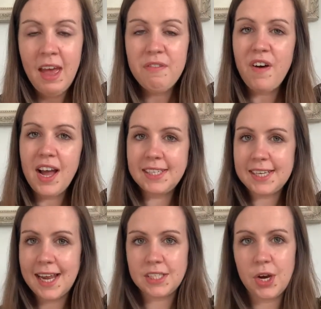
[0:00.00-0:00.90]
find an
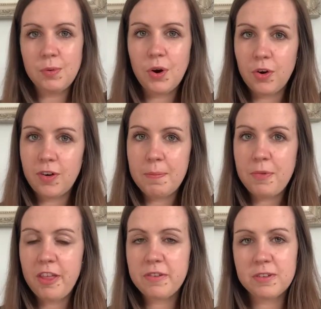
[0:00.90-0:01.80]
adult or a
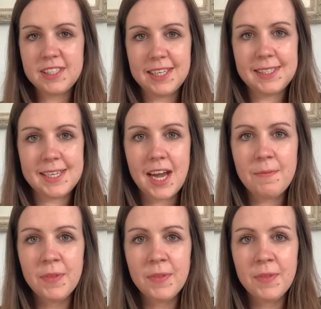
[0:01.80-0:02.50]
brother or sister